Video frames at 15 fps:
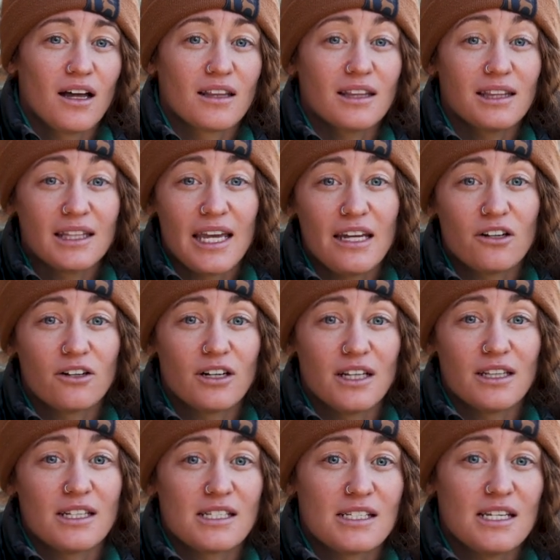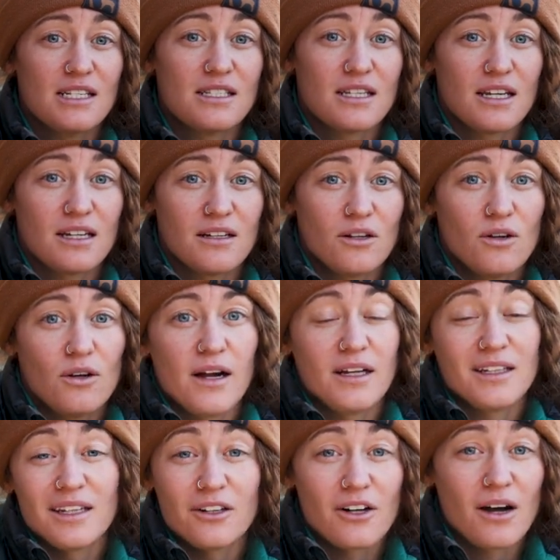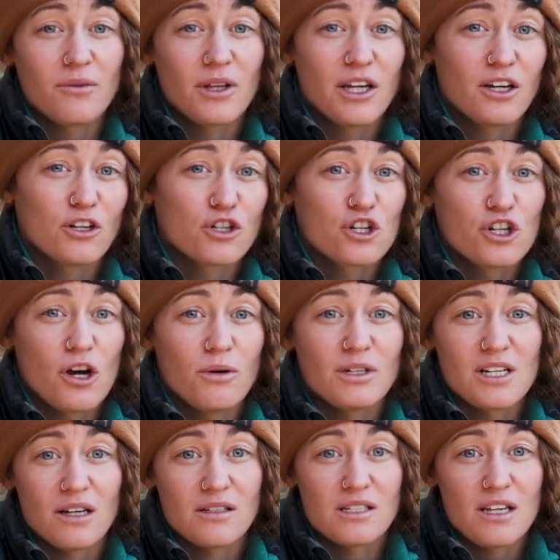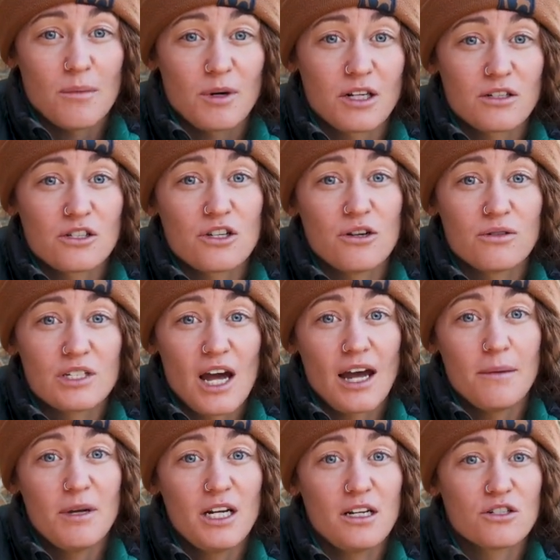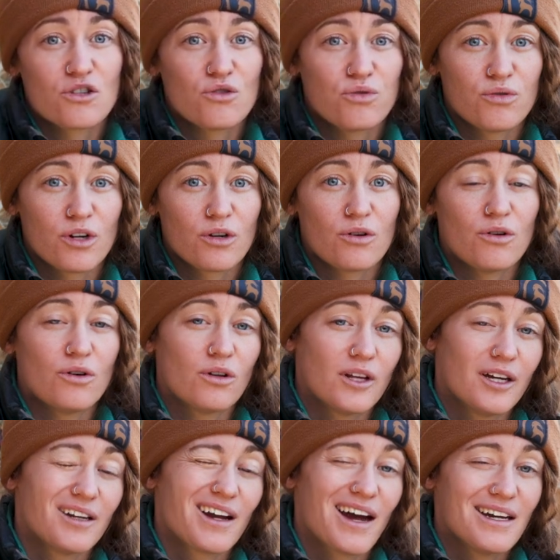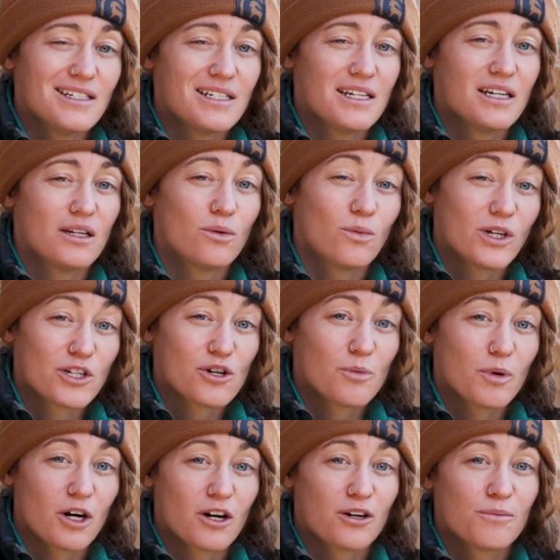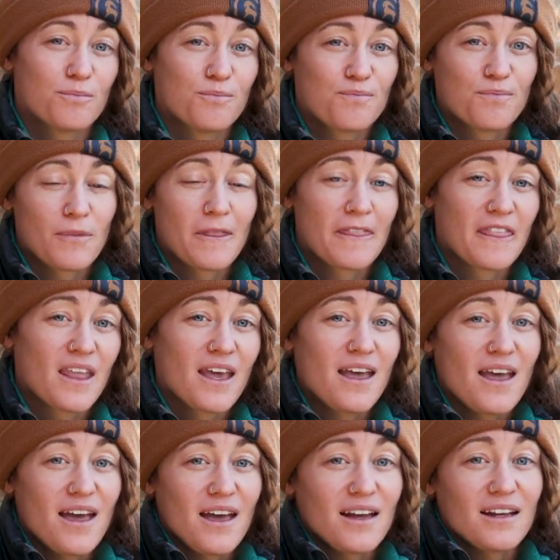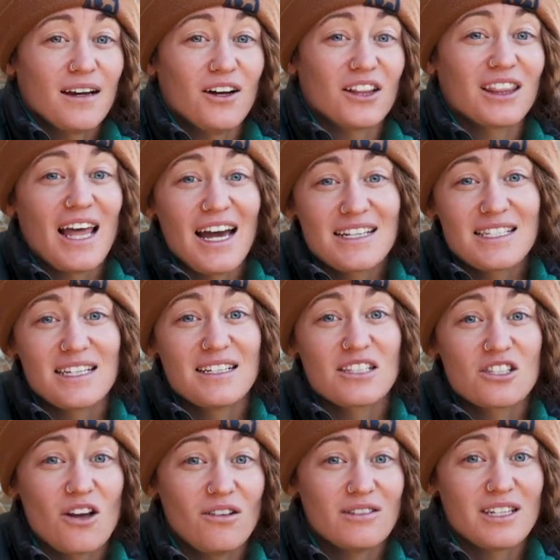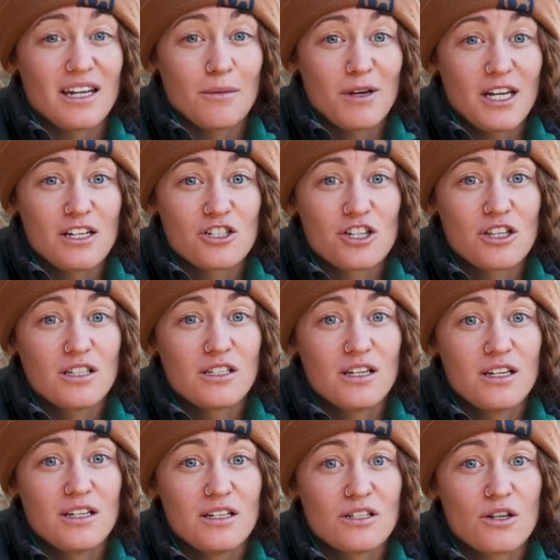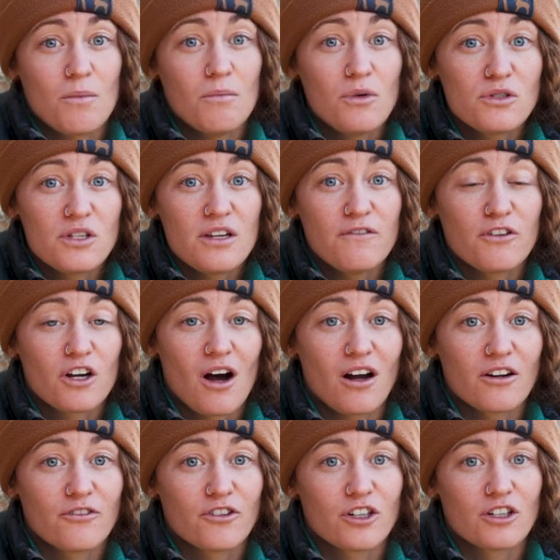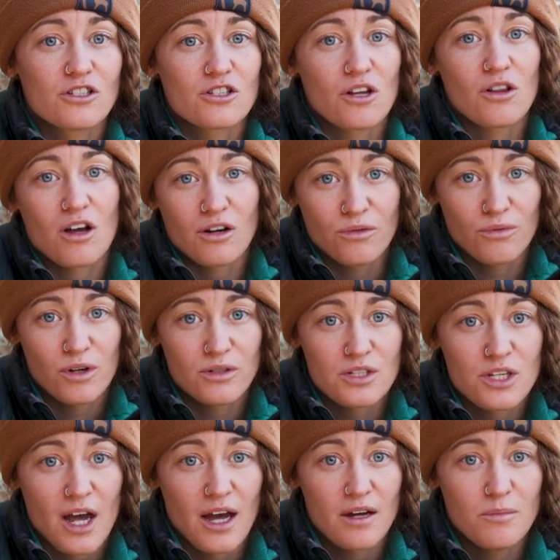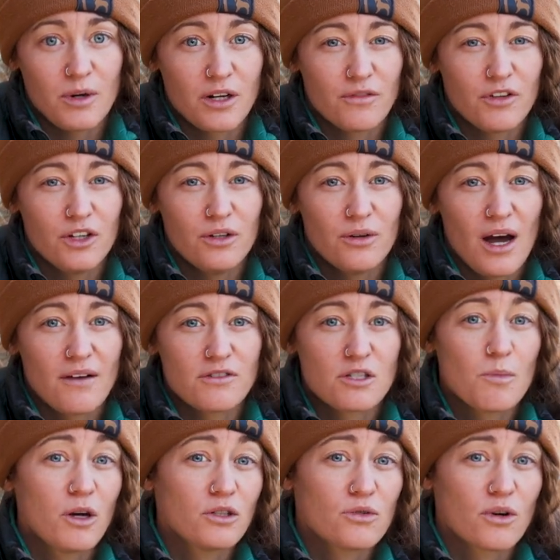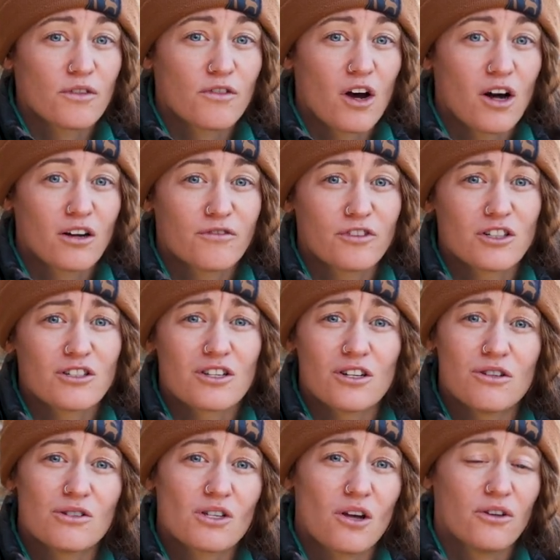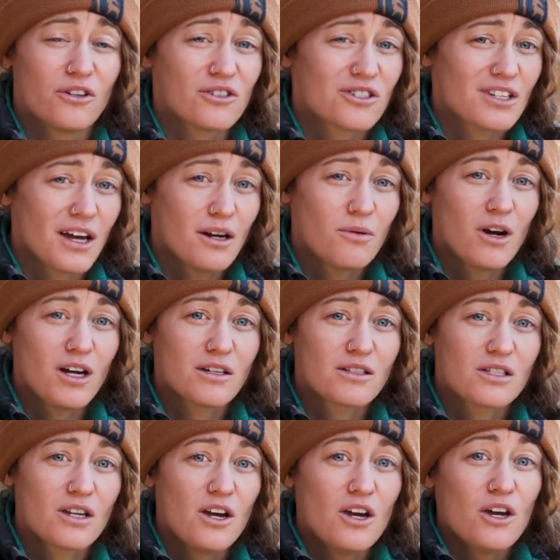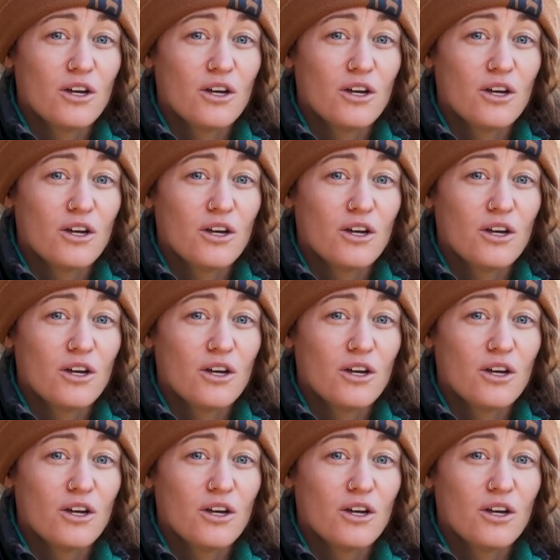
later in the season, and they're not really going to show until summer. So timing is critical in IDing winter burn. Now, lastly, salt damage. This is mostly for conifers along a roadside, but if you have a small dwarf conifers and you salt your sidewalks,